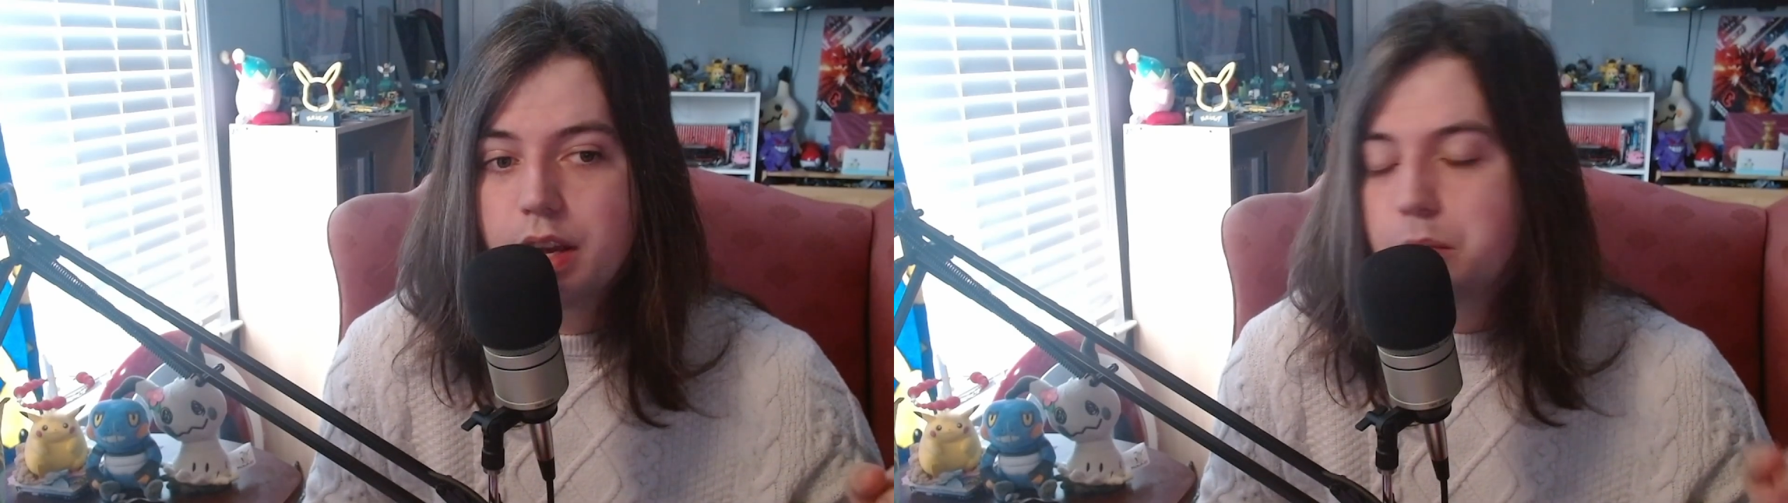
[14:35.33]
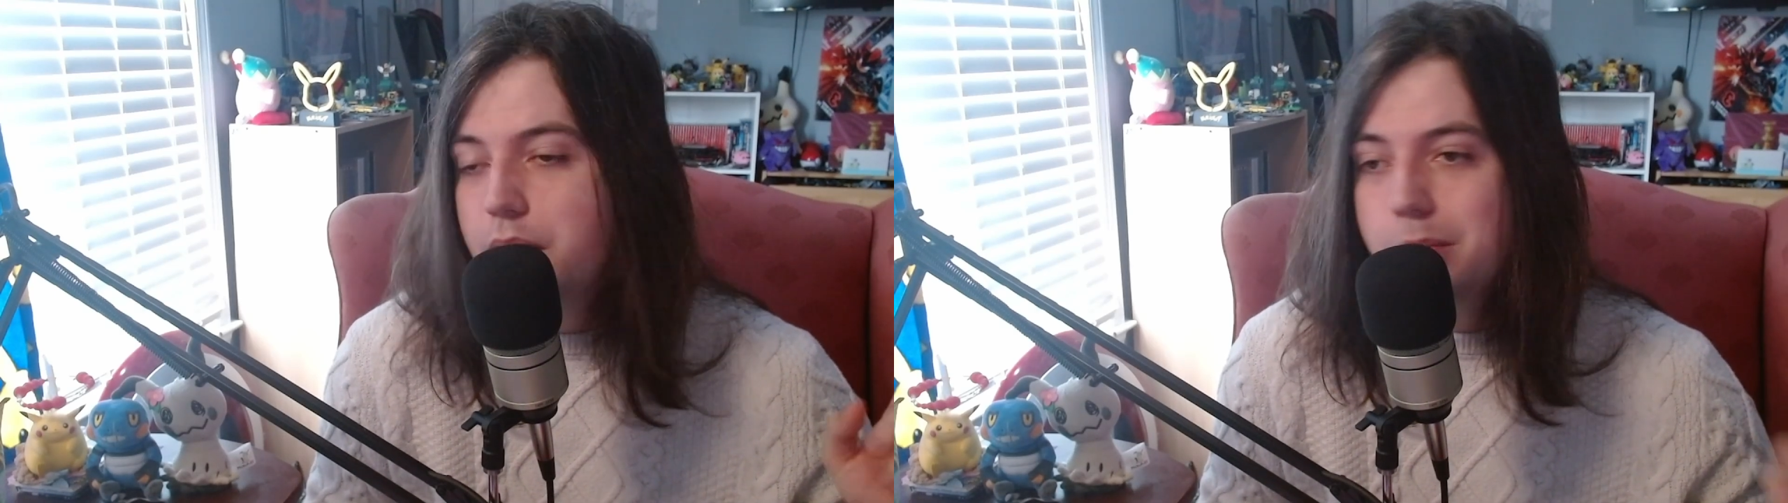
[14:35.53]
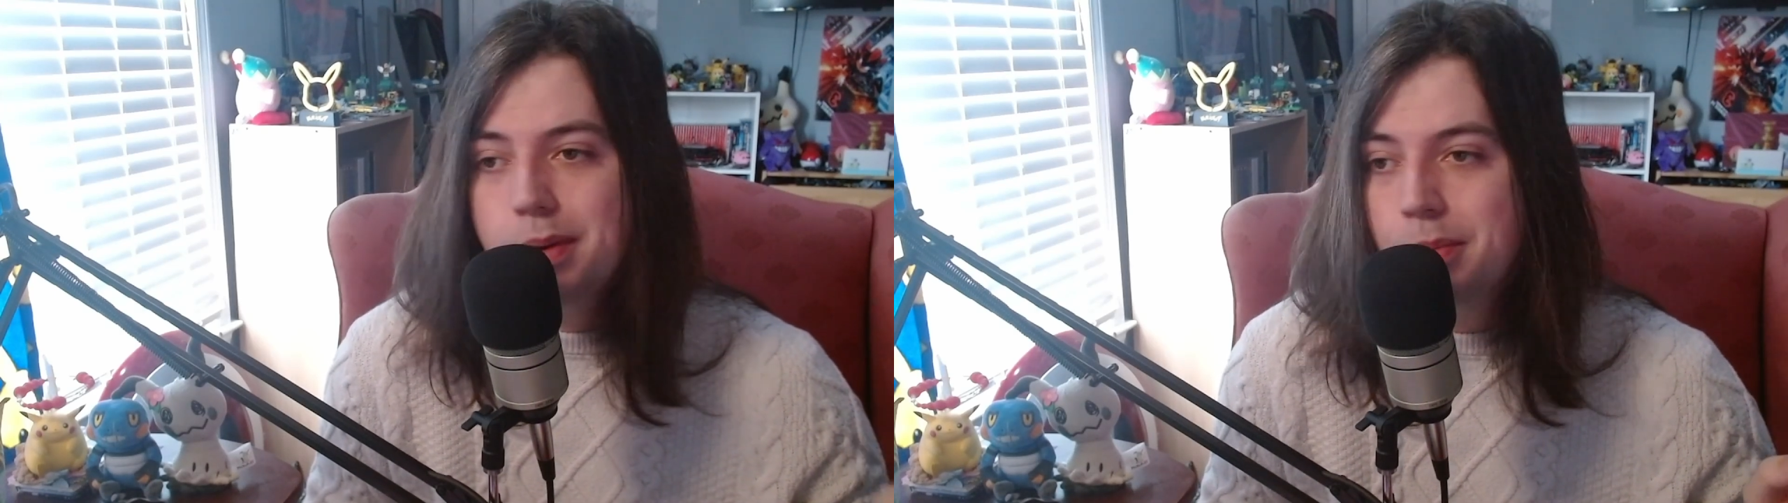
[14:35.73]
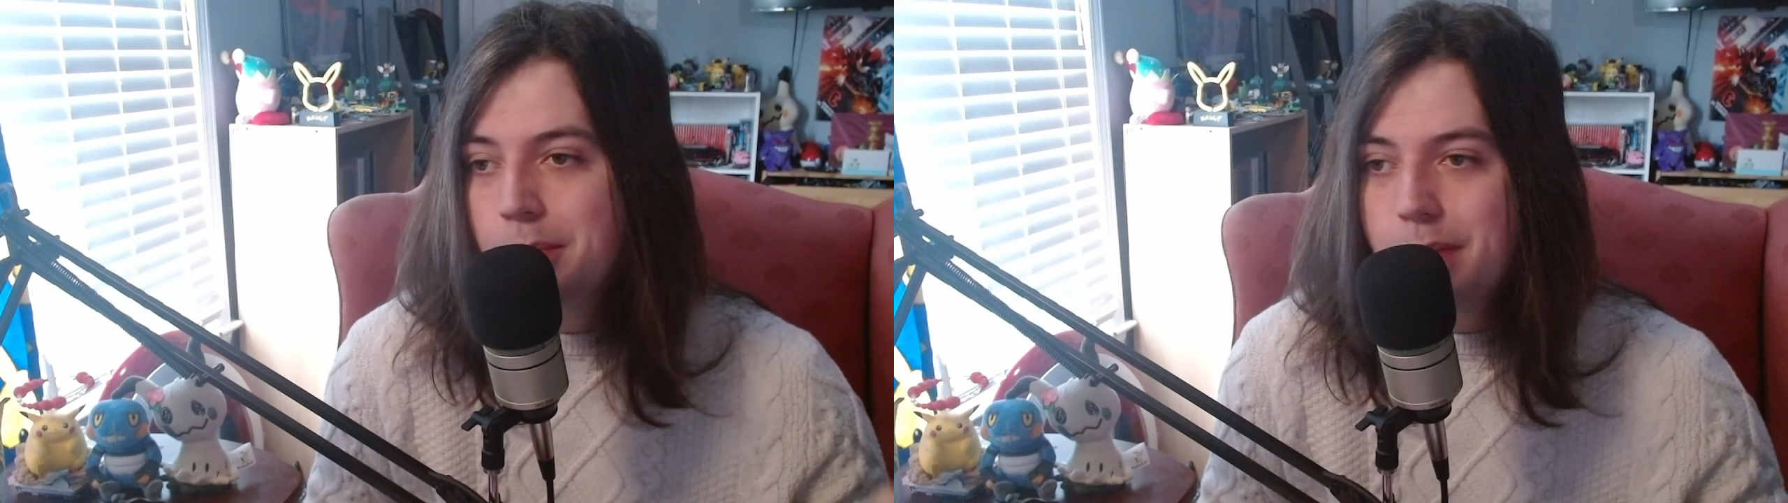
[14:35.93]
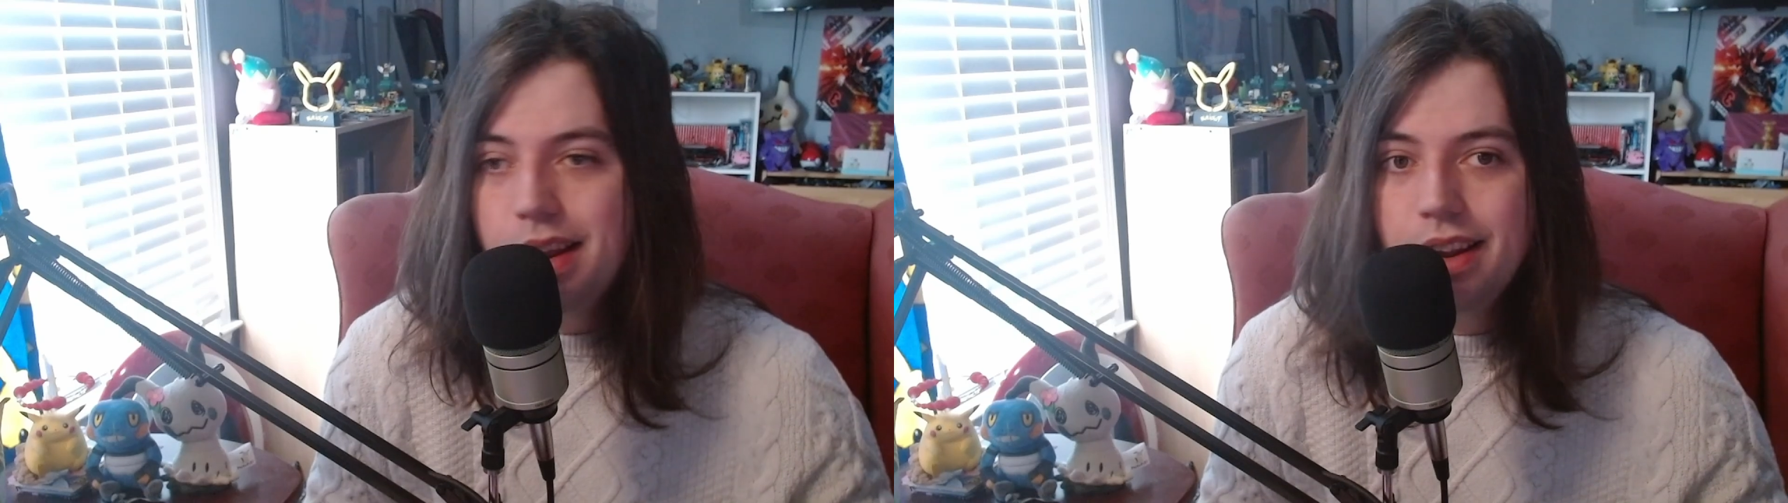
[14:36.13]
Bum, bum, bum,
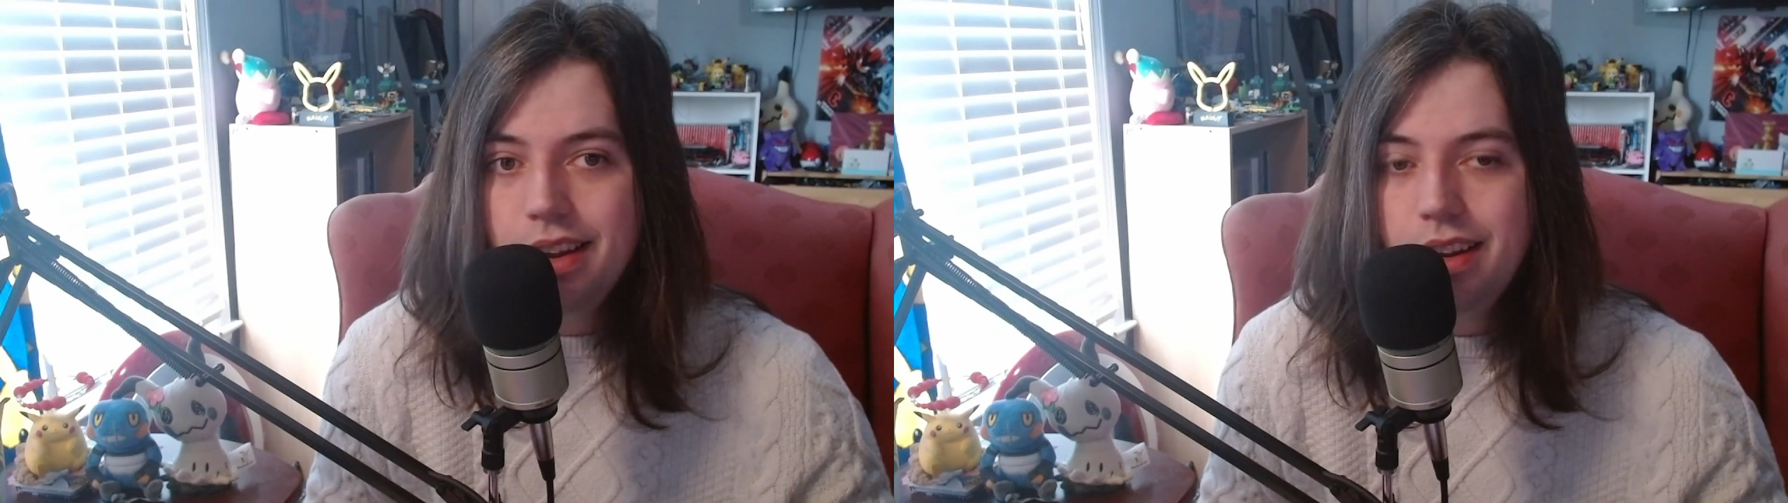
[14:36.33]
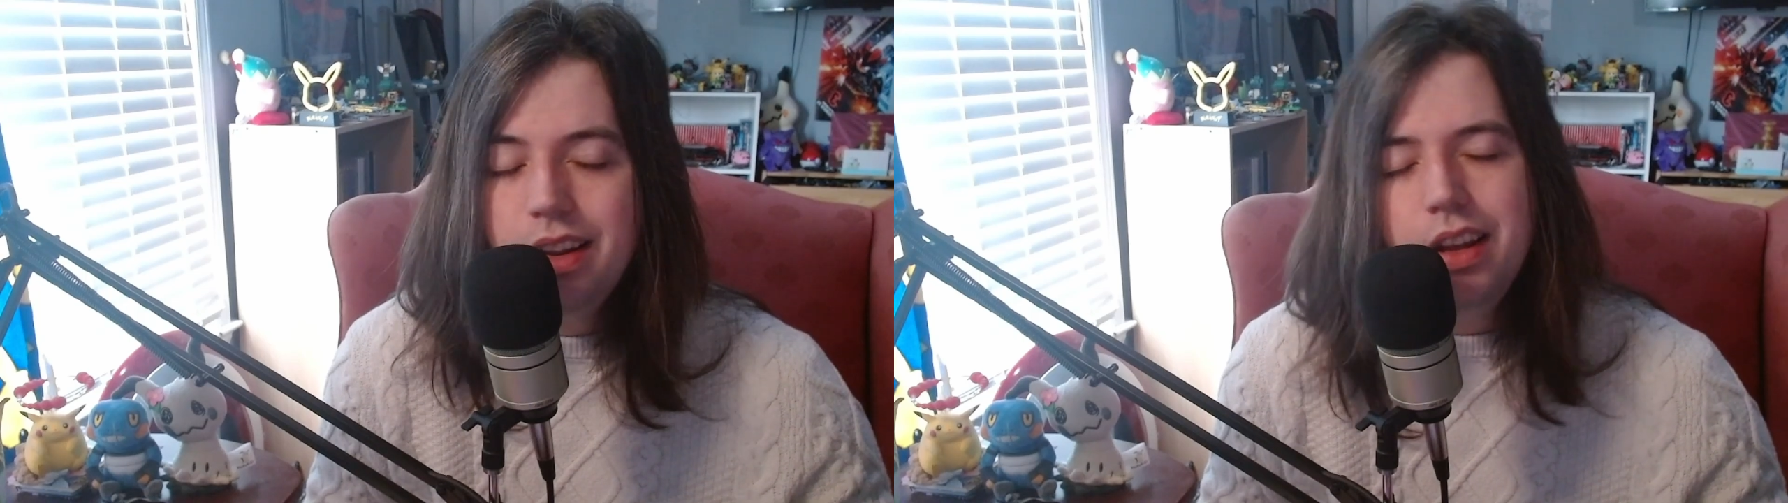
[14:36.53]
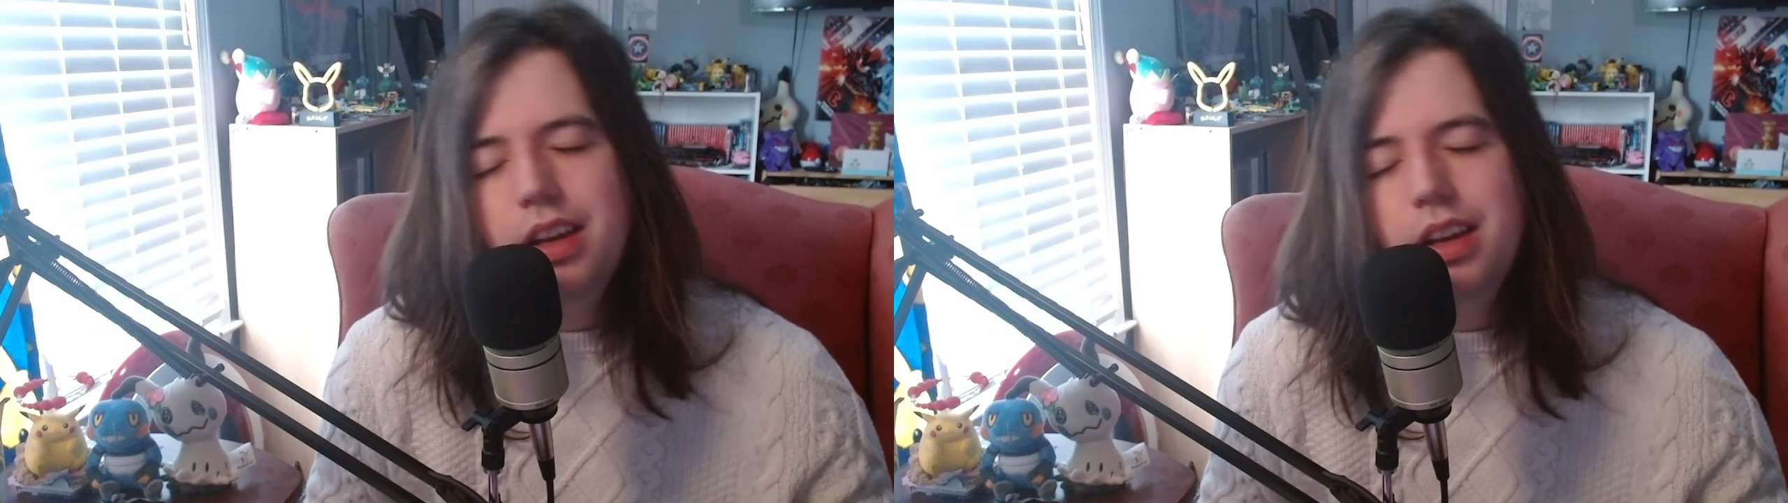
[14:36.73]
bum.